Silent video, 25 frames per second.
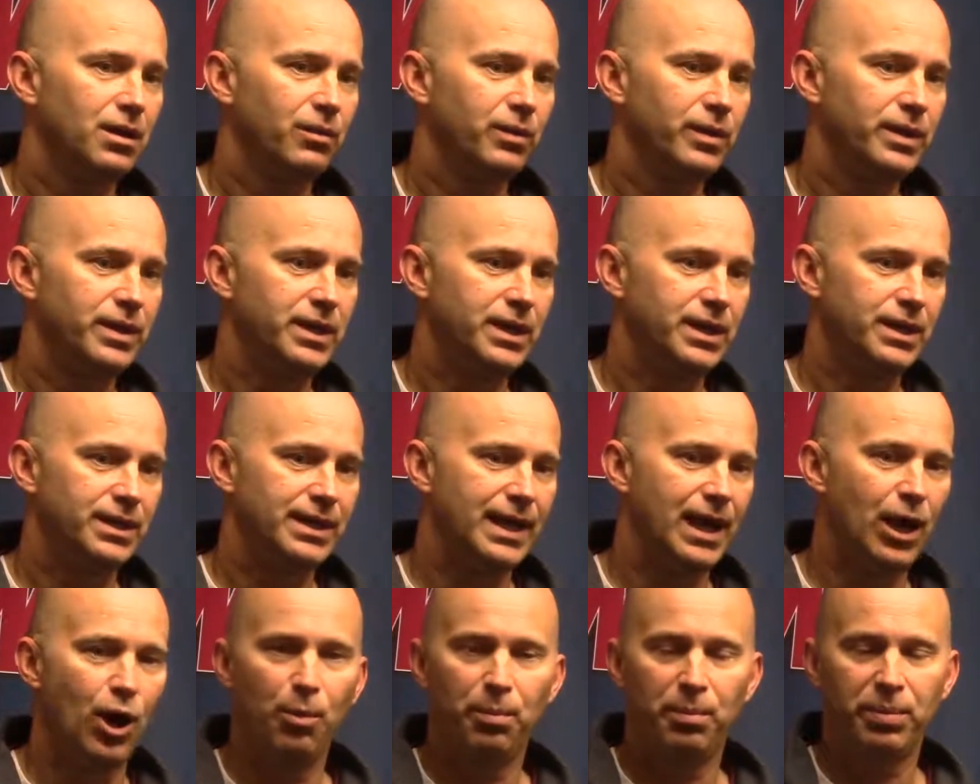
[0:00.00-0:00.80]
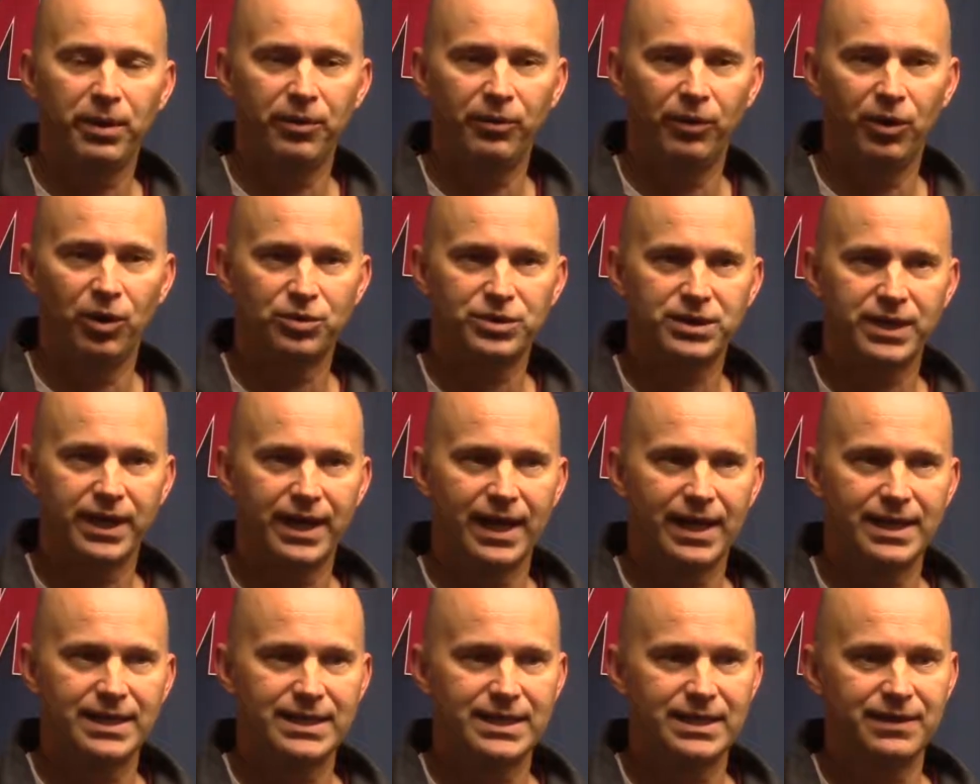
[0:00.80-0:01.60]
We didn't help and
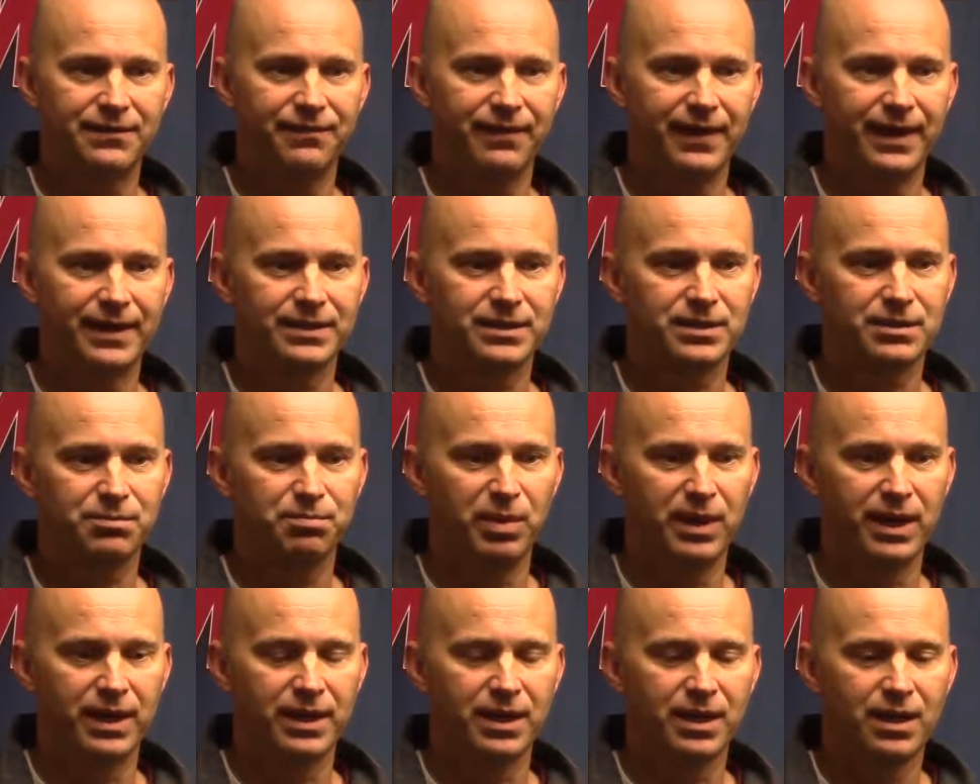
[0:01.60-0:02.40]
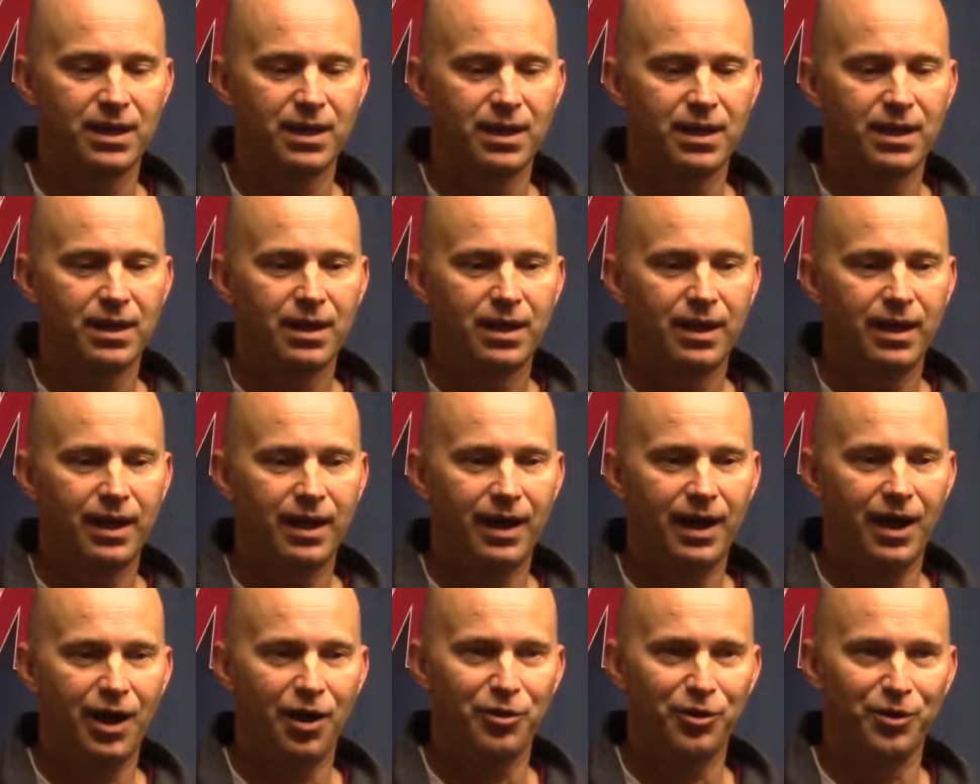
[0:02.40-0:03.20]
rotate on defense, but
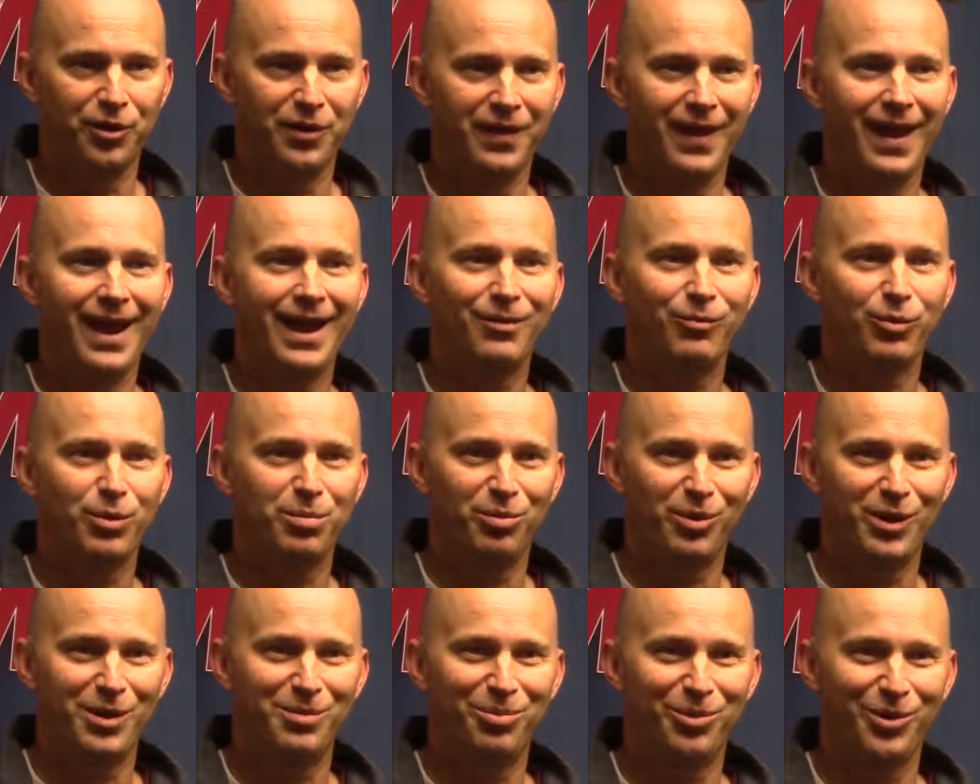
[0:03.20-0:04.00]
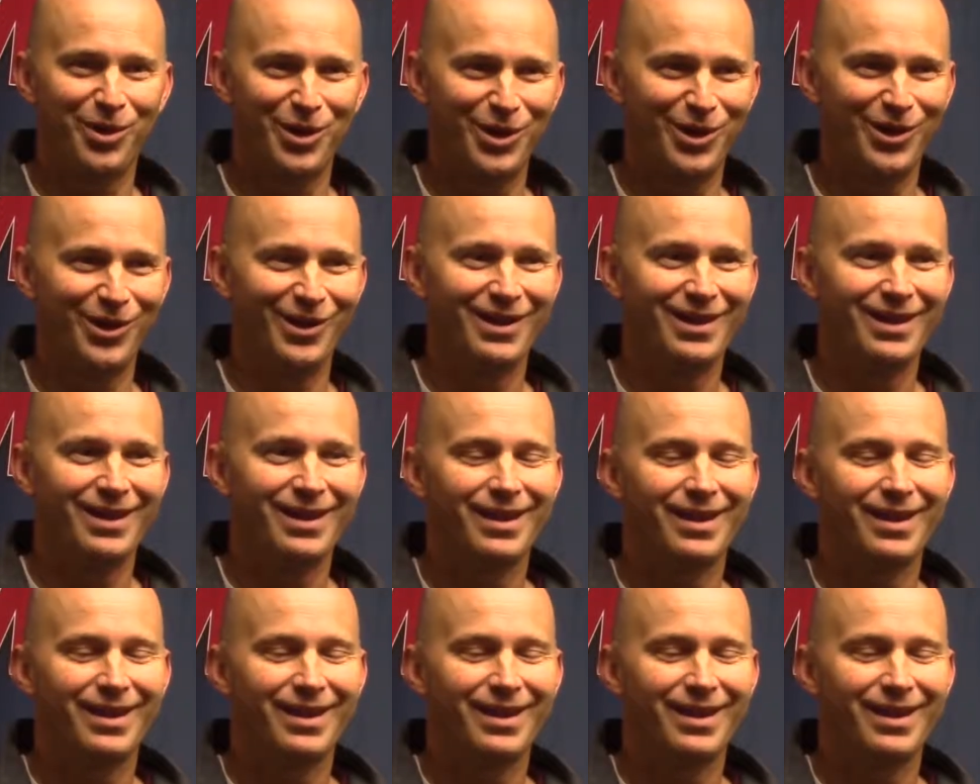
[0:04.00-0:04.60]
other than that, we played pretty good.